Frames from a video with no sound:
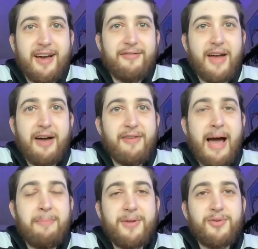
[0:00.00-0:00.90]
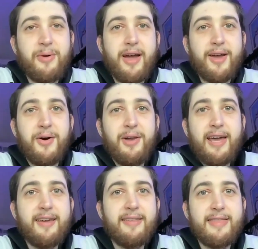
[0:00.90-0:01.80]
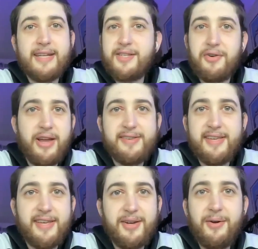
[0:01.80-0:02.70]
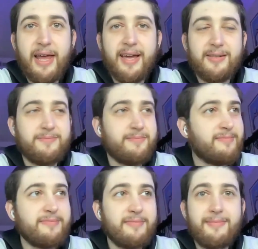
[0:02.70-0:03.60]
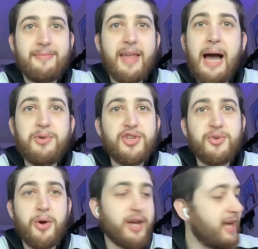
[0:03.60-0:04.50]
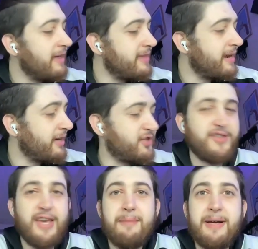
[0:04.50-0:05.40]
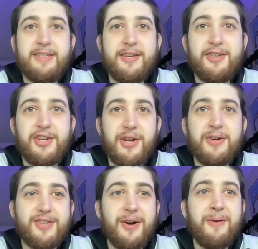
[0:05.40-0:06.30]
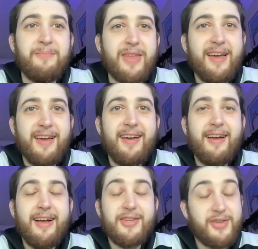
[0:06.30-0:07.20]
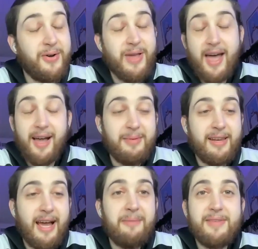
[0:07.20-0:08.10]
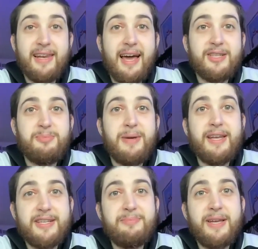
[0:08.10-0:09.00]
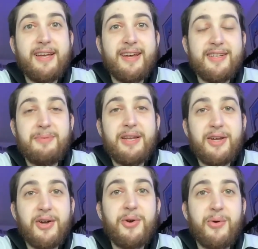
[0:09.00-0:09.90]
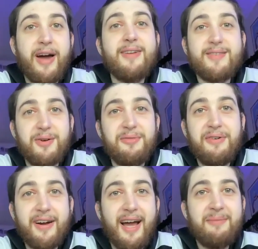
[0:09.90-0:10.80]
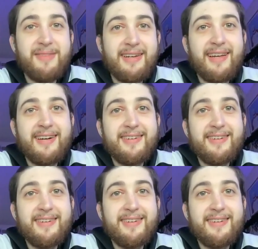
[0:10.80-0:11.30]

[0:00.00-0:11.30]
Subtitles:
have happened where I go like, that's crazy, like I'm just working and then I just see a message. So yeah, I mean, alhamdulillah, it's been a good ride so far, alhamdulillah.